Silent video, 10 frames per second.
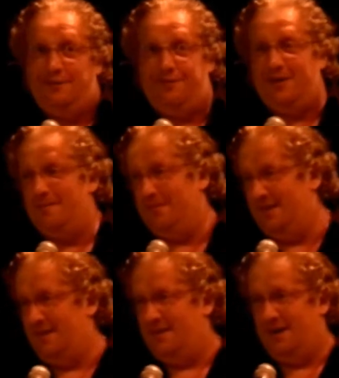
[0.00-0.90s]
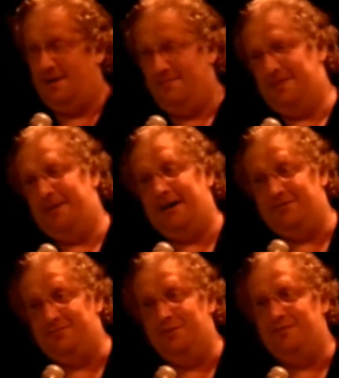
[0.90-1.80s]
from, the bag was
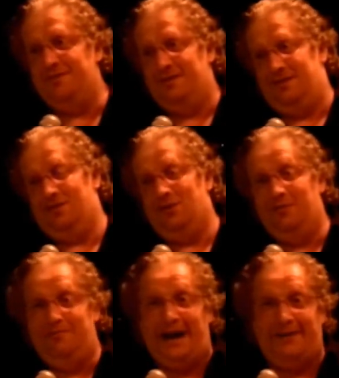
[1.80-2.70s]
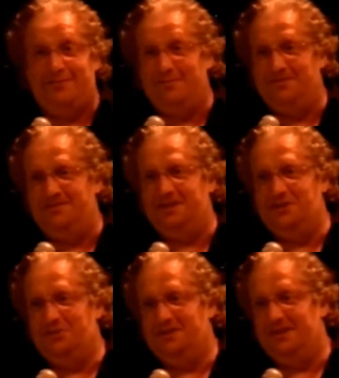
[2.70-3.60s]
removed along with bathrooms and
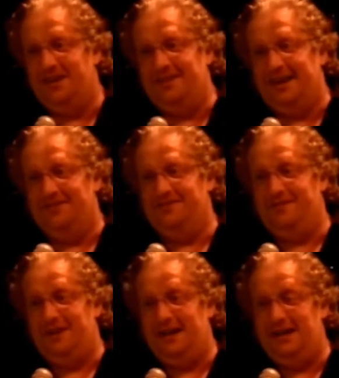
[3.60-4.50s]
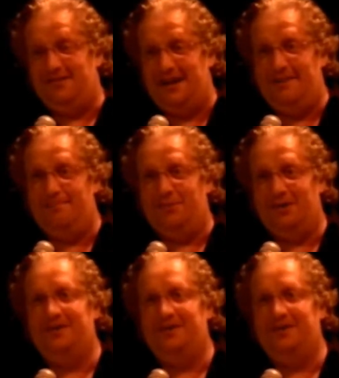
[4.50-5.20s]
sundries, and nothing else of any great import